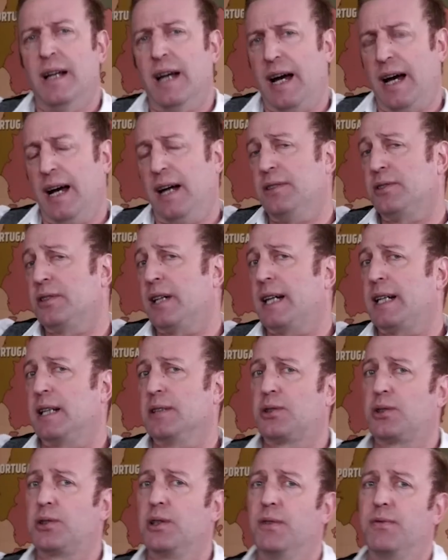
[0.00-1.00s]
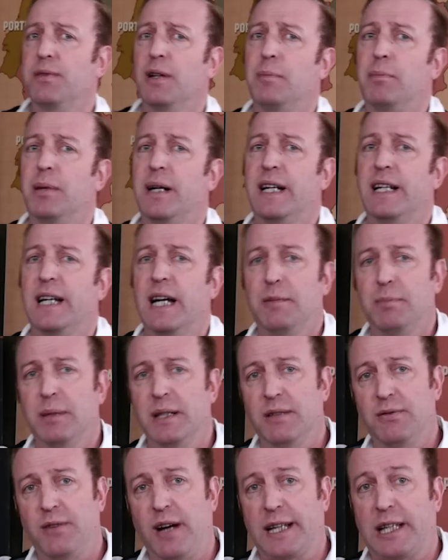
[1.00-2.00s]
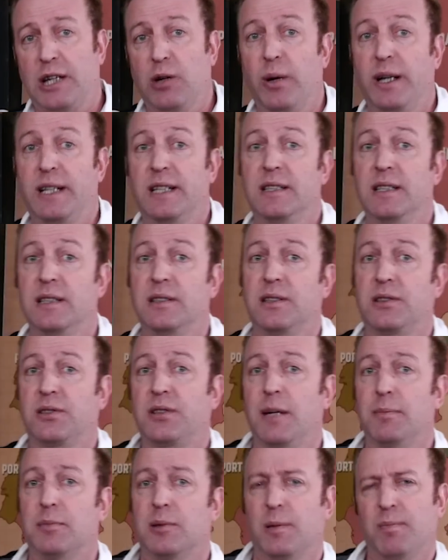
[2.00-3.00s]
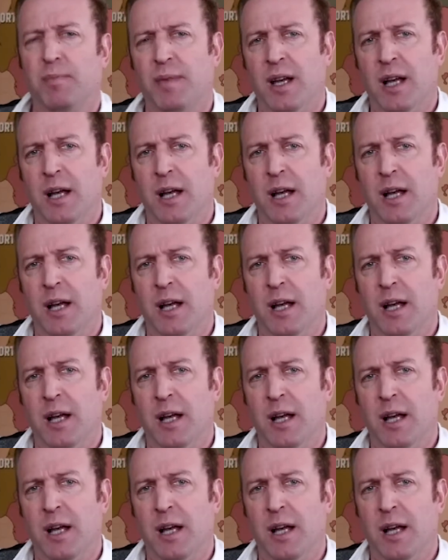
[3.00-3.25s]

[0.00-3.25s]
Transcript: Anzac and Suvla Bay had been evacuated in December,